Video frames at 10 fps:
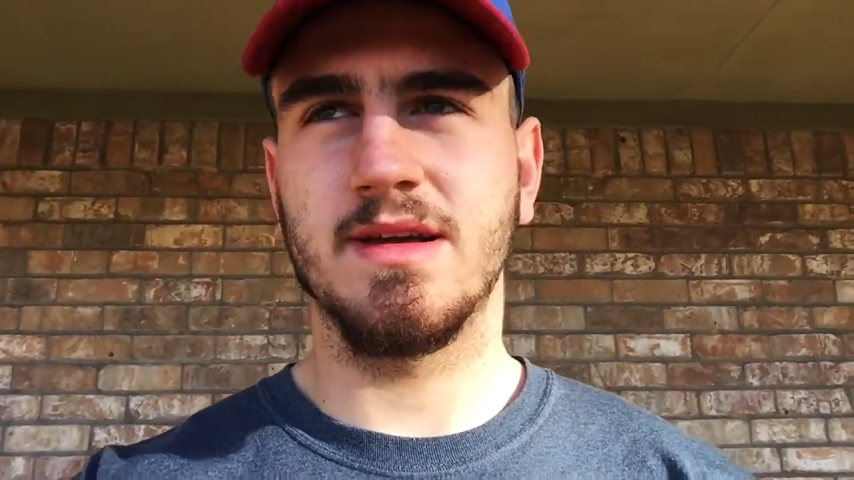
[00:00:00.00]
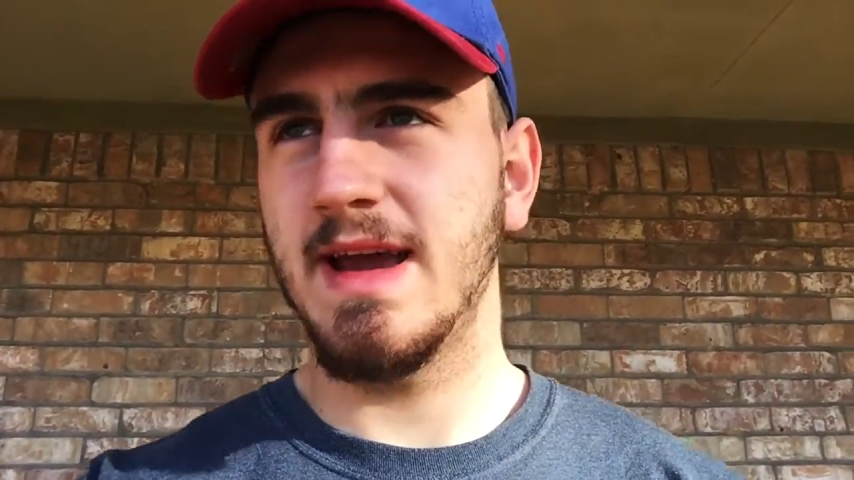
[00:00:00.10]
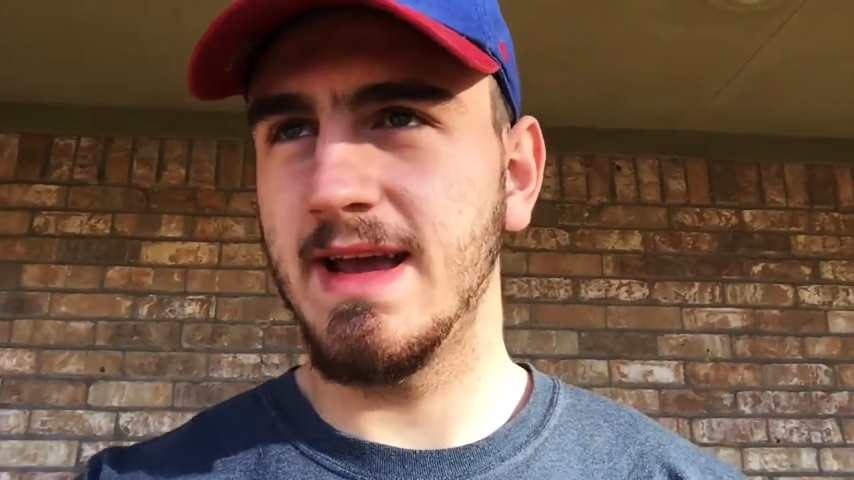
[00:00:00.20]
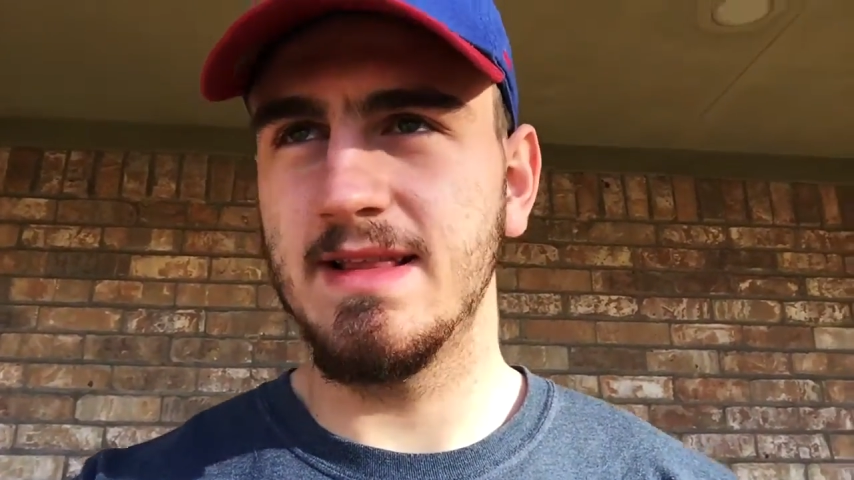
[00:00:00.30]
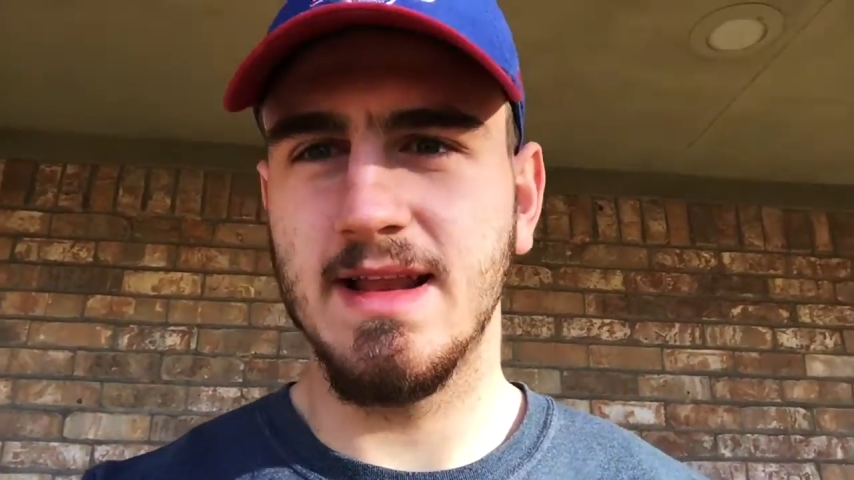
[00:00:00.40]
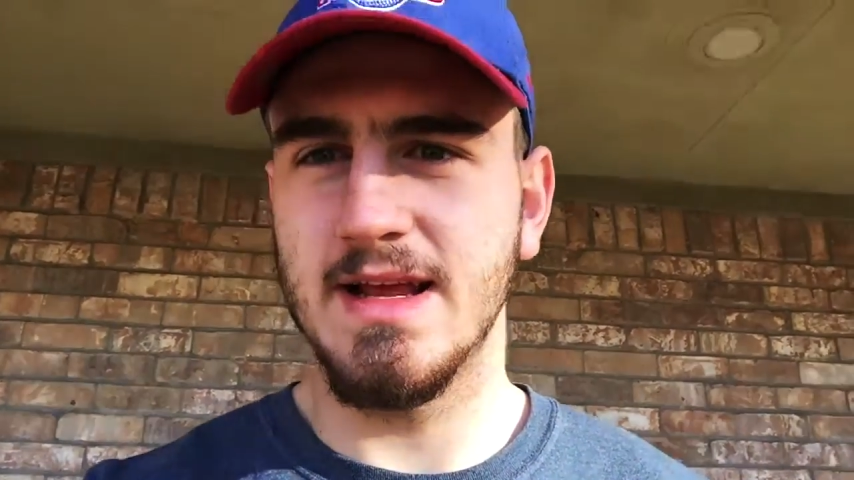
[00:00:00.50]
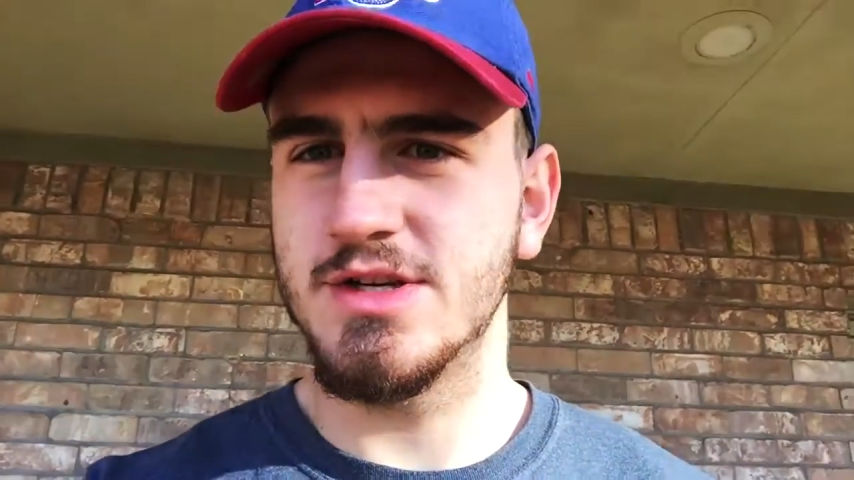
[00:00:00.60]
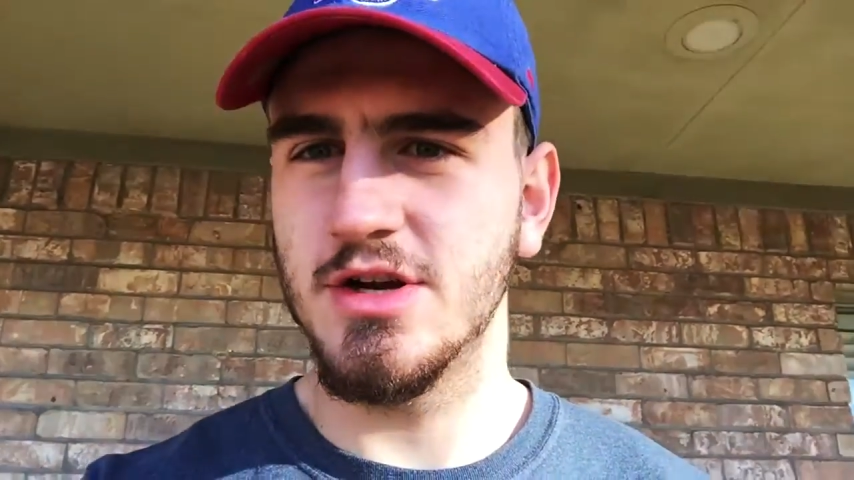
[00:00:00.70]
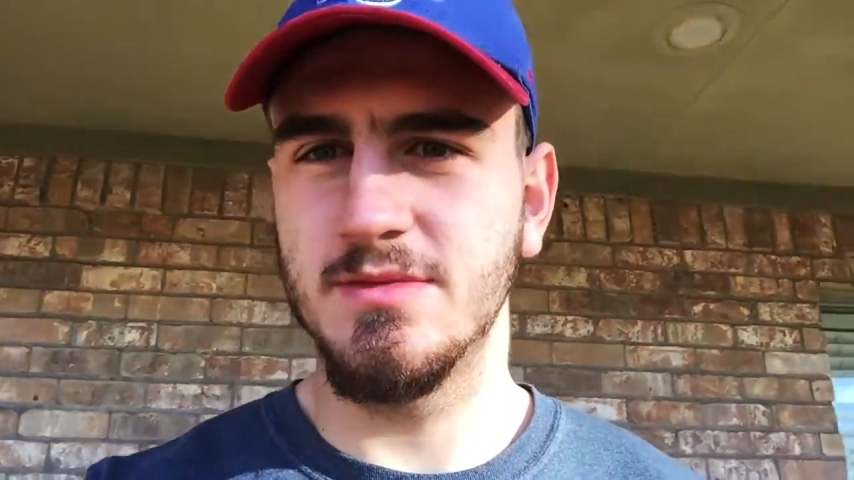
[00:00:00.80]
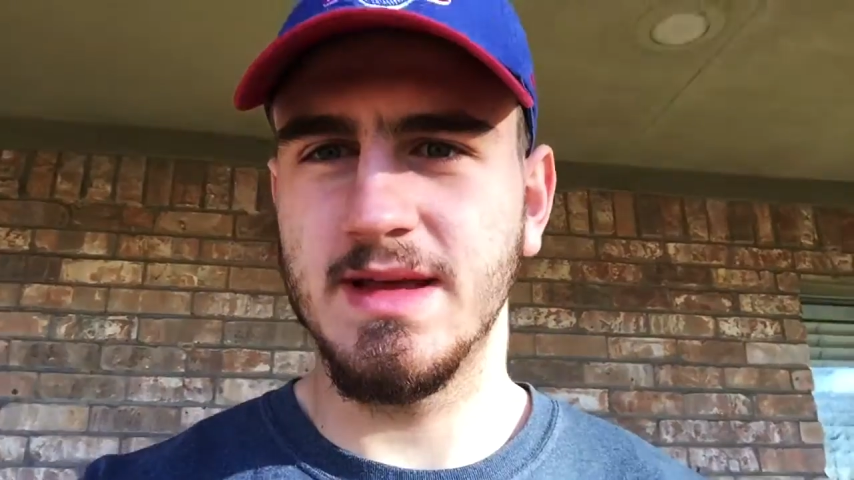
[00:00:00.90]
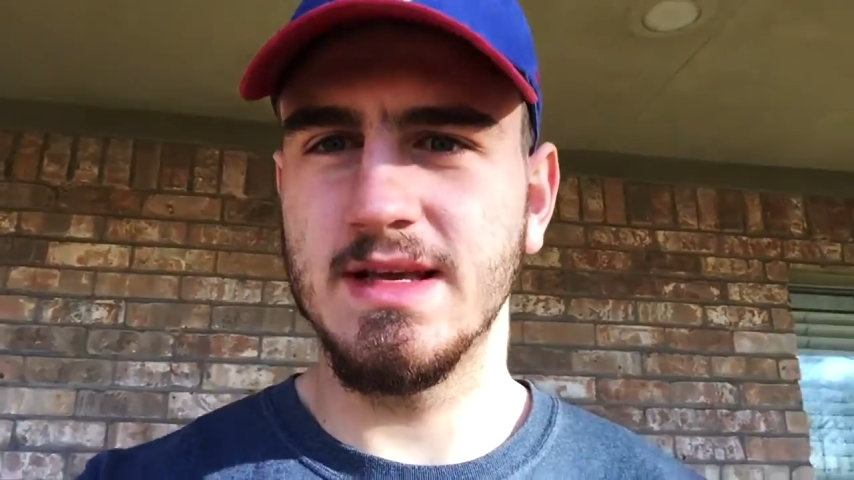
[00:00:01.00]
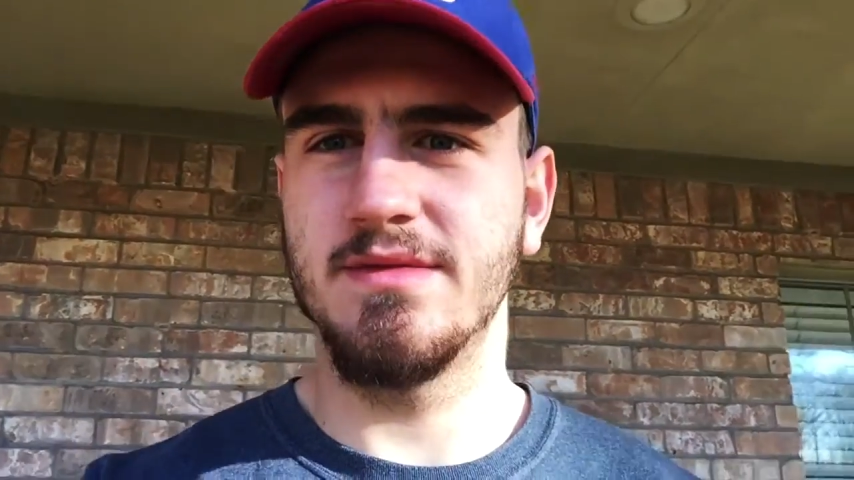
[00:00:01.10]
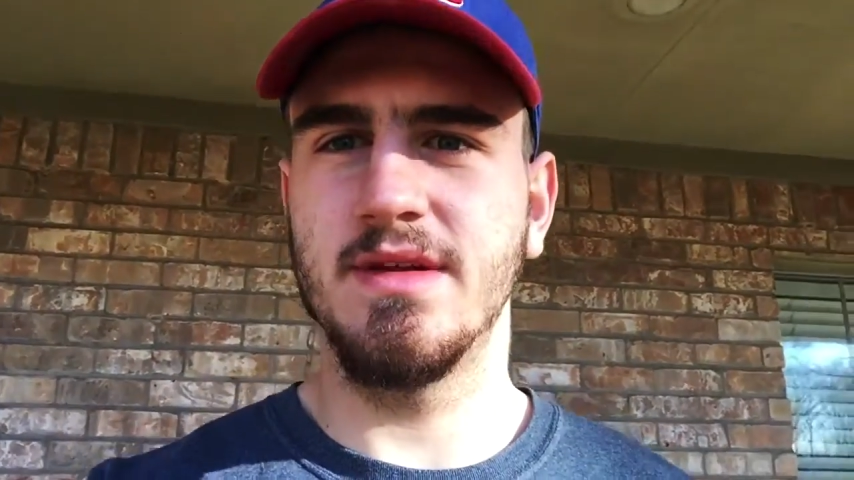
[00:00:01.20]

Caitlin has shown me his